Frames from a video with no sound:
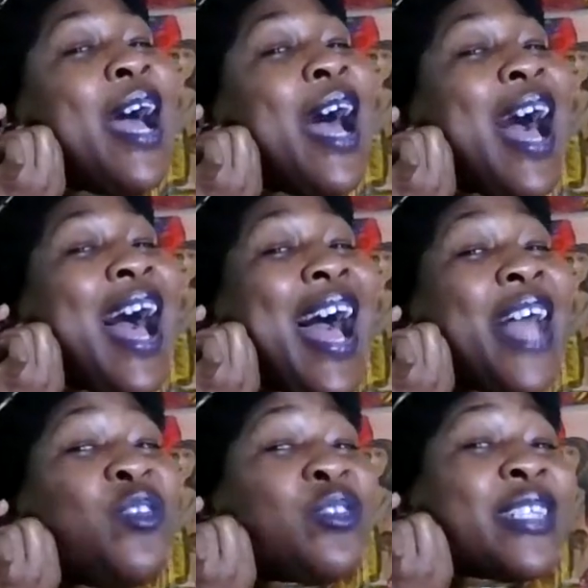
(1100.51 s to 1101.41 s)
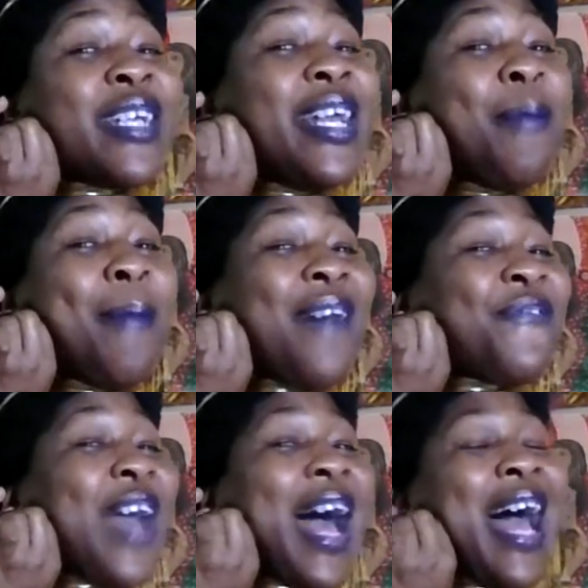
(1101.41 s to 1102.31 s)
I used to get in
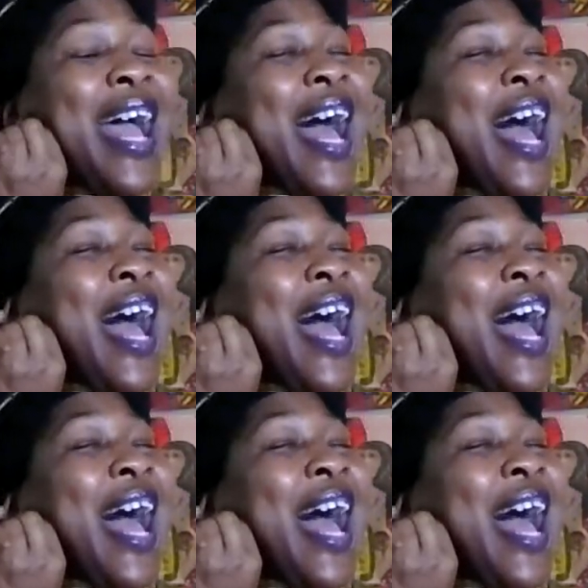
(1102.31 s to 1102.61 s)
I